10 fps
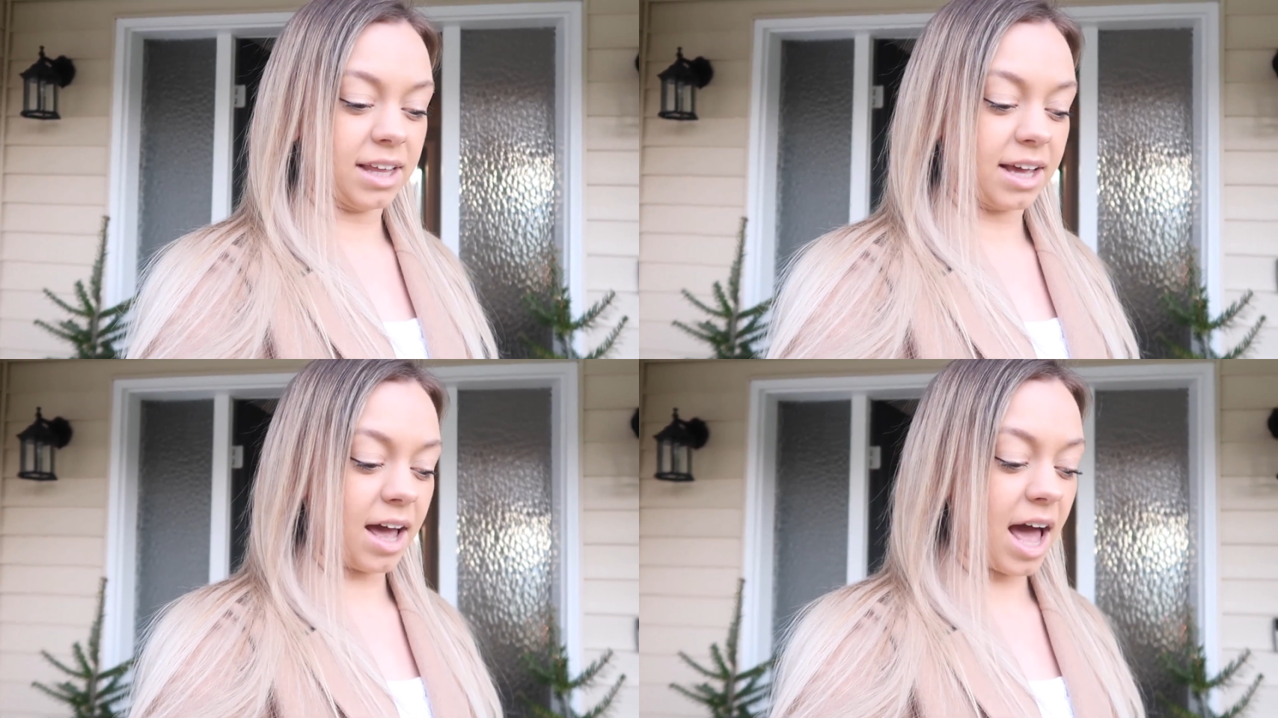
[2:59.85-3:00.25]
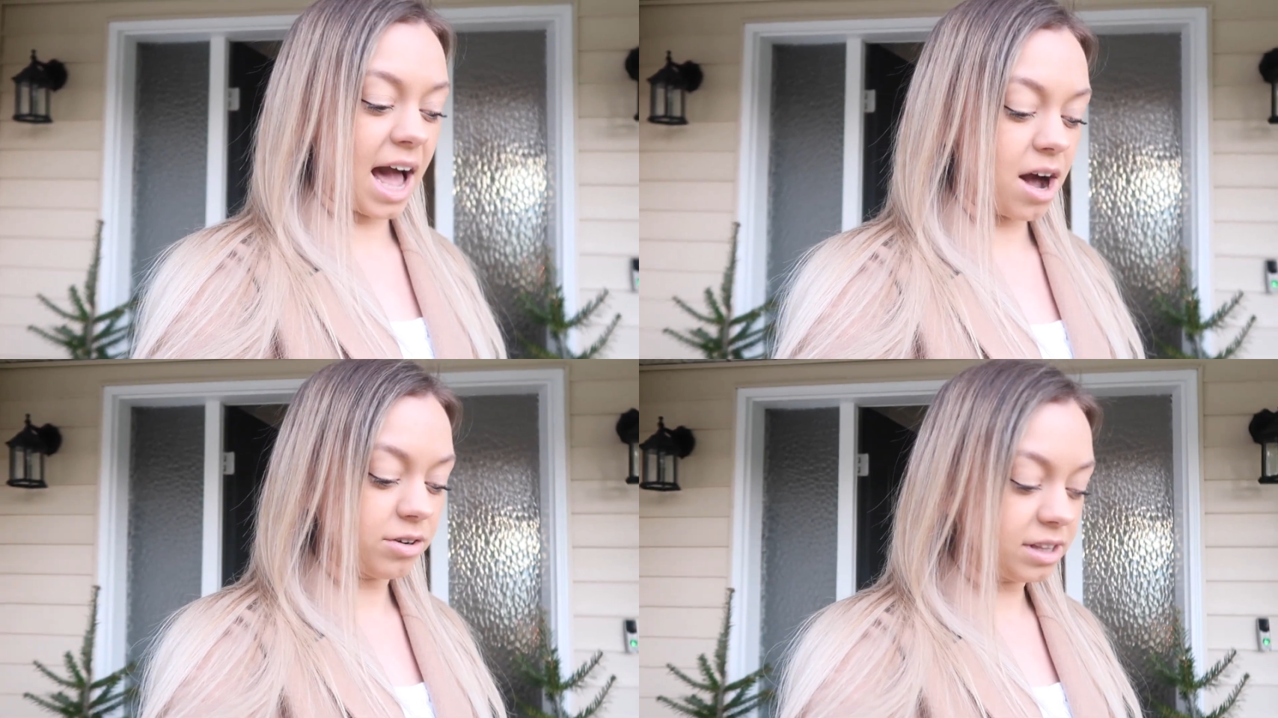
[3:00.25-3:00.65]
Like,
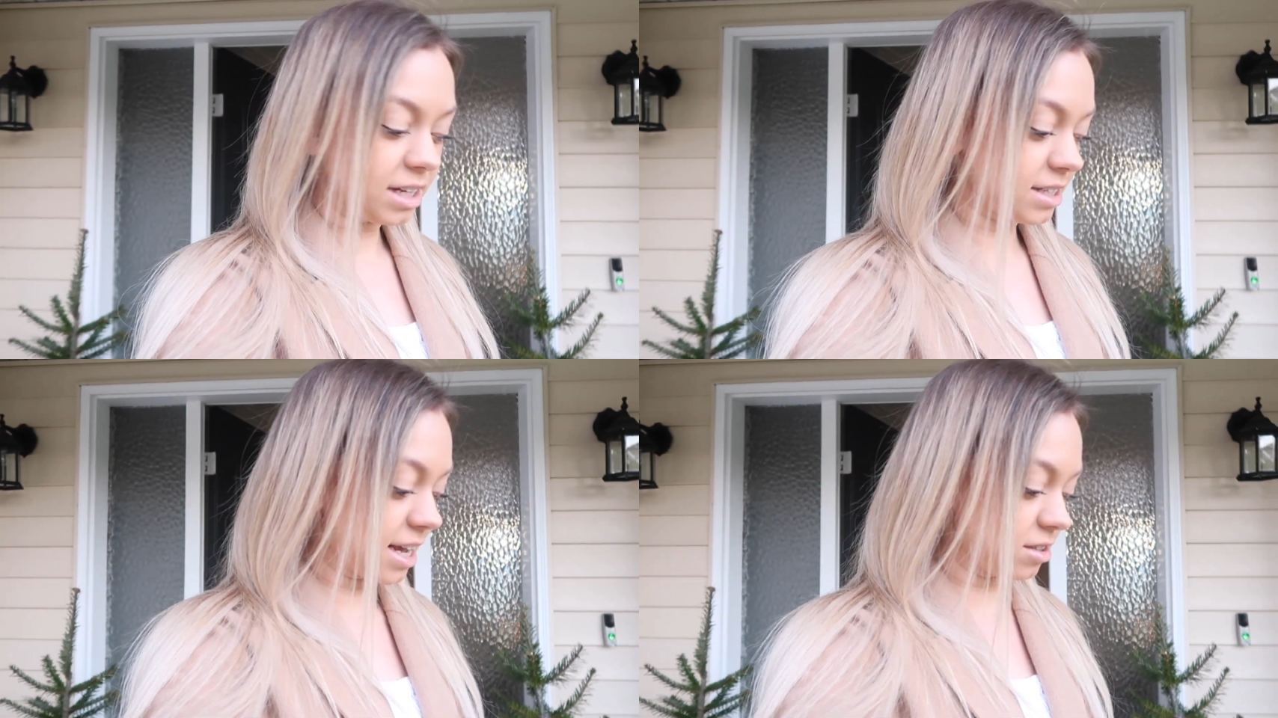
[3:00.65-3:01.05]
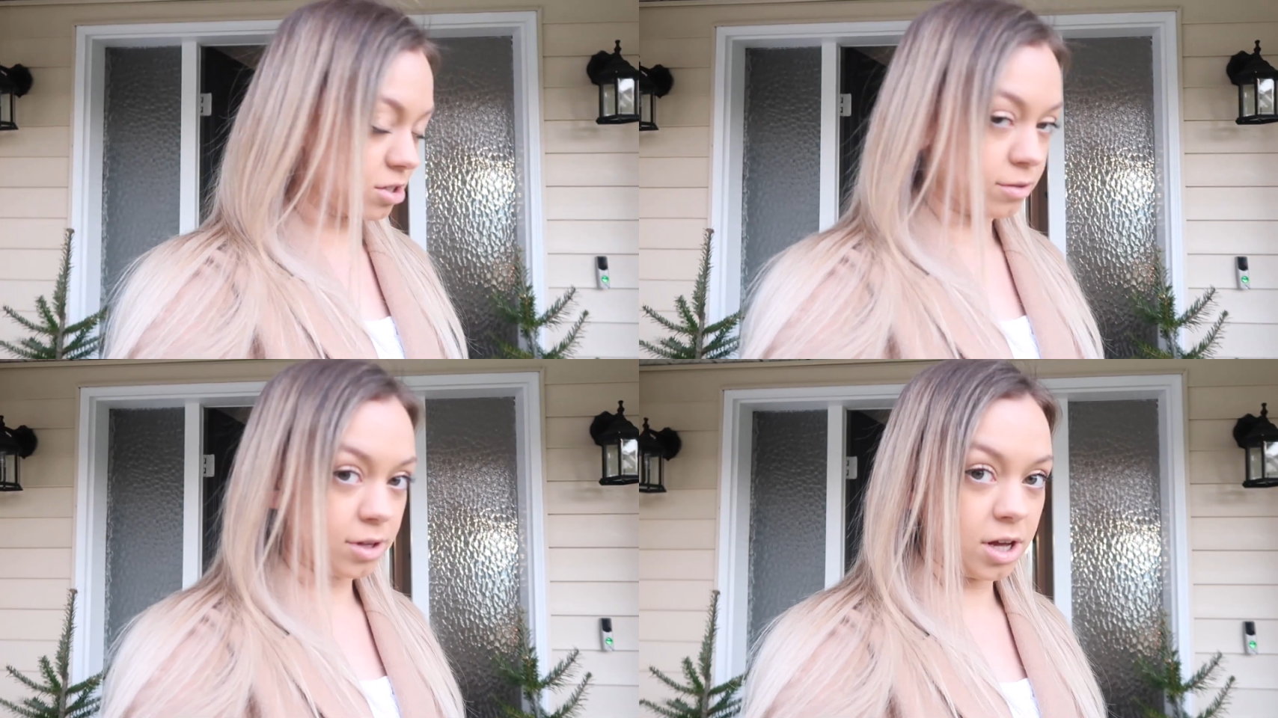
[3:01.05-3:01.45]
how did that take
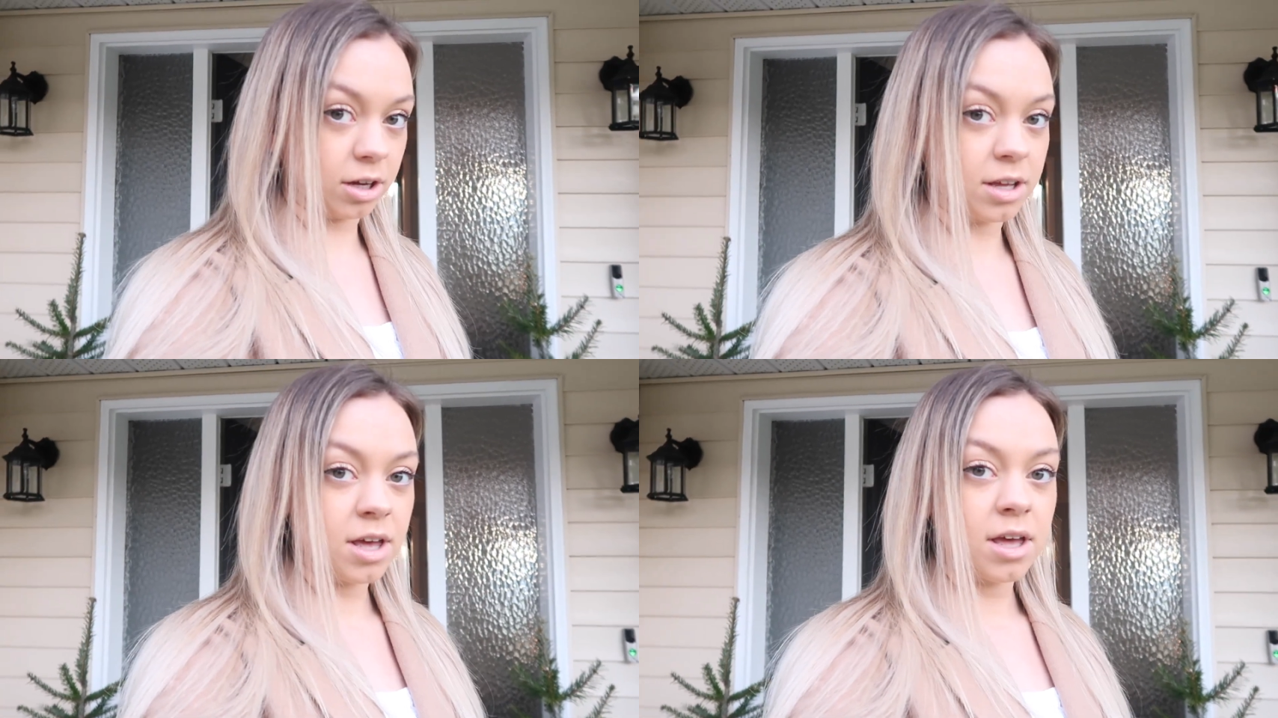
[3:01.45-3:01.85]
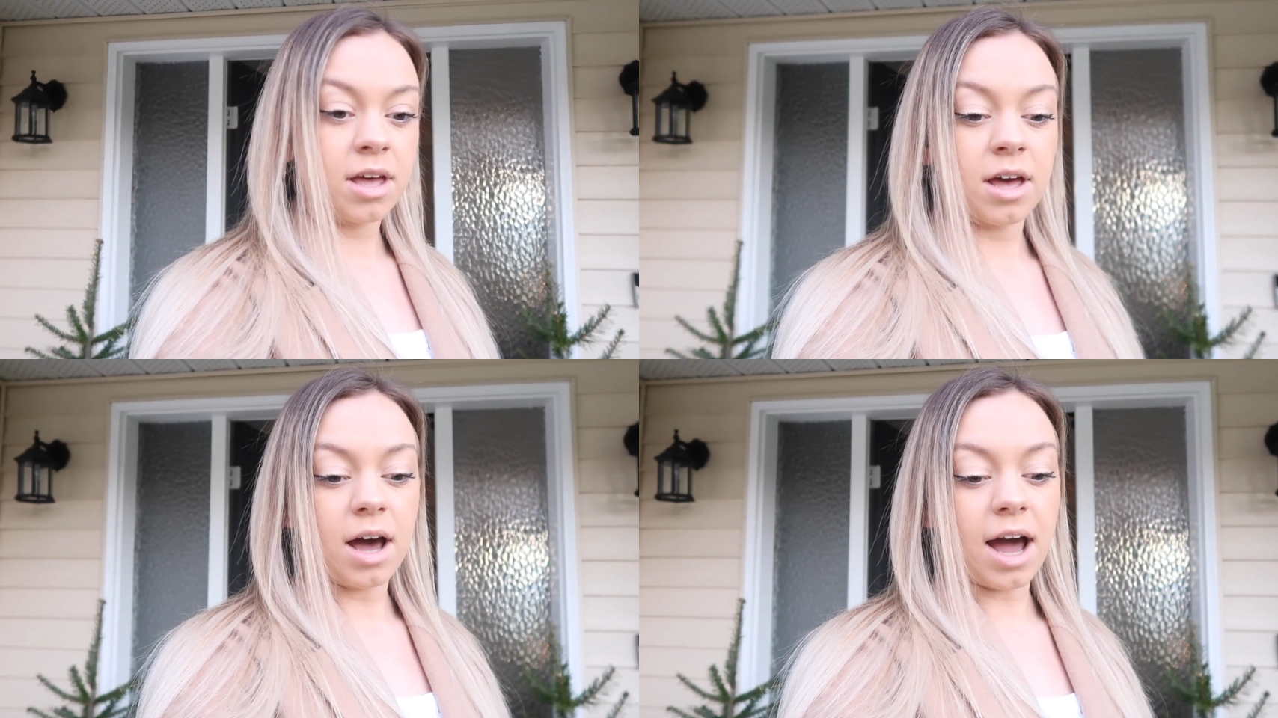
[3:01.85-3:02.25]
so long?
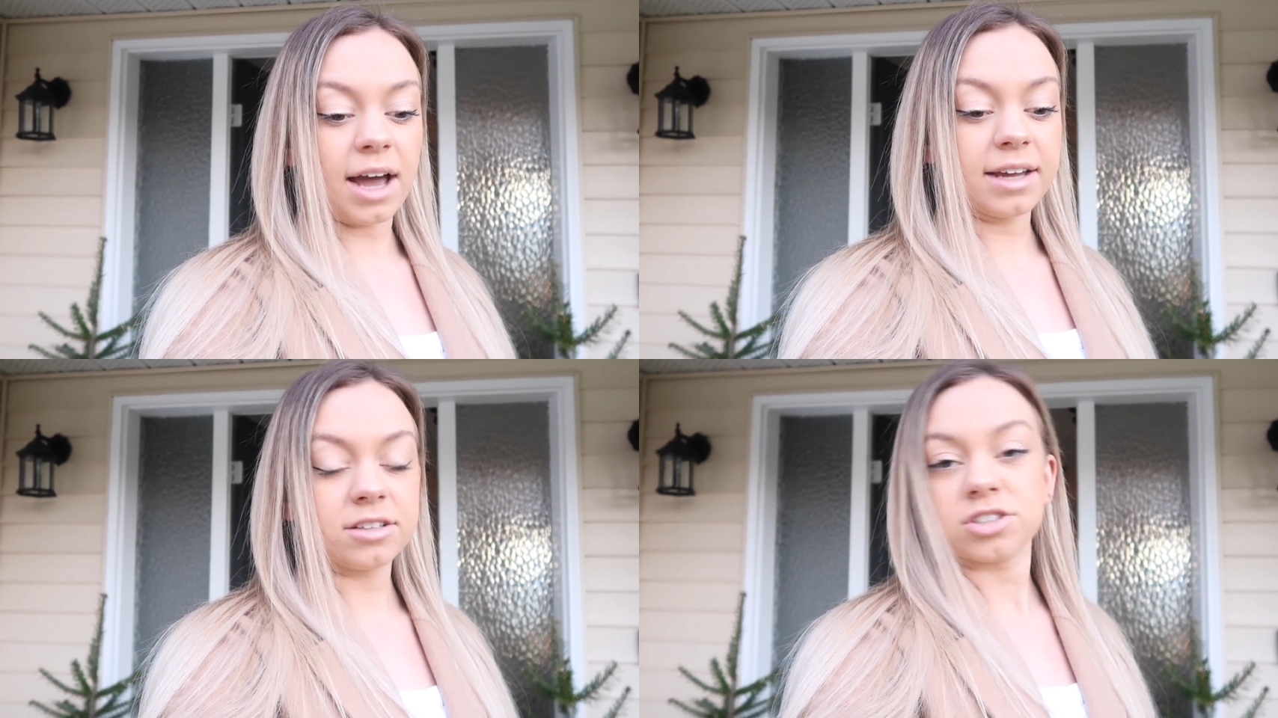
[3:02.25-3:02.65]
I